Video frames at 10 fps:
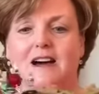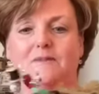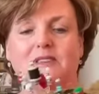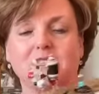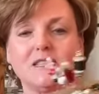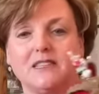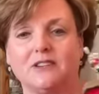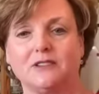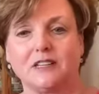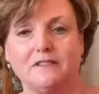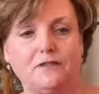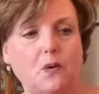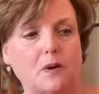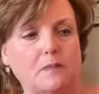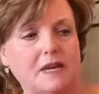This is literally
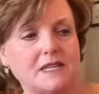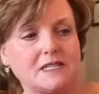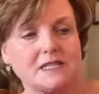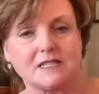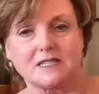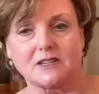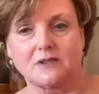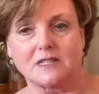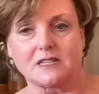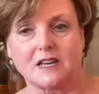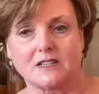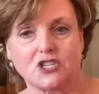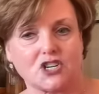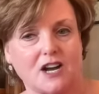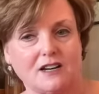4 pieces. So it's a
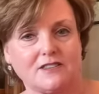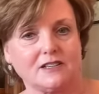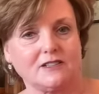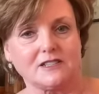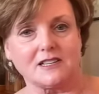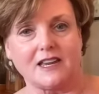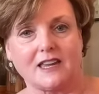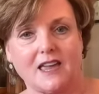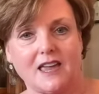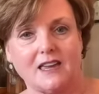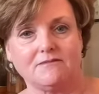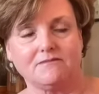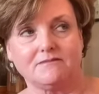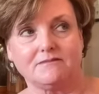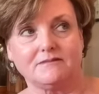chunk that looks like
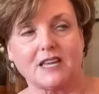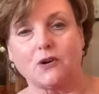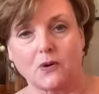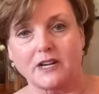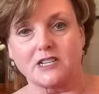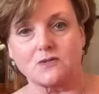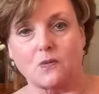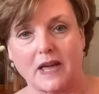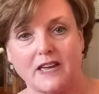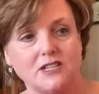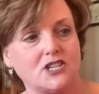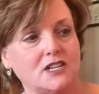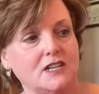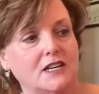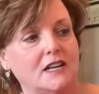an orange wedge,
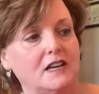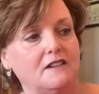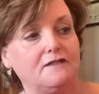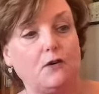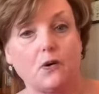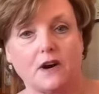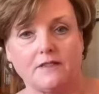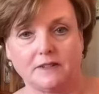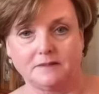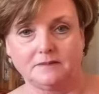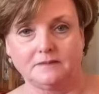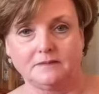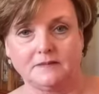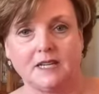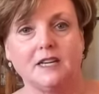4 of them.
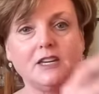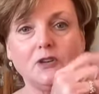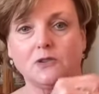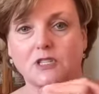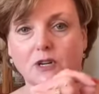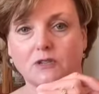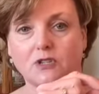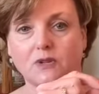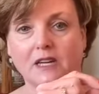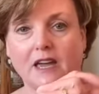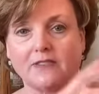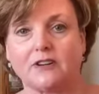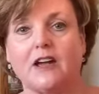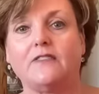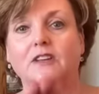You sew 2 together,
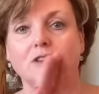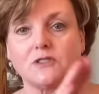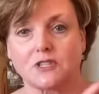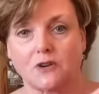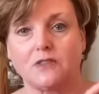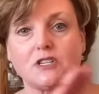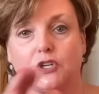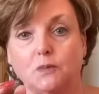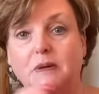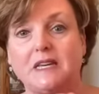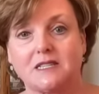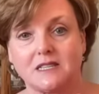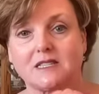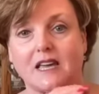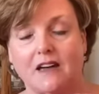and then you sew the 2
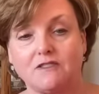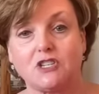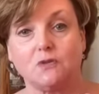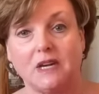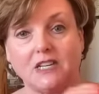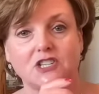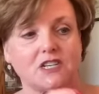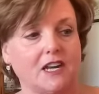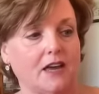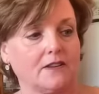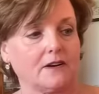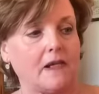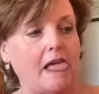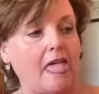pieces that have 2 each together.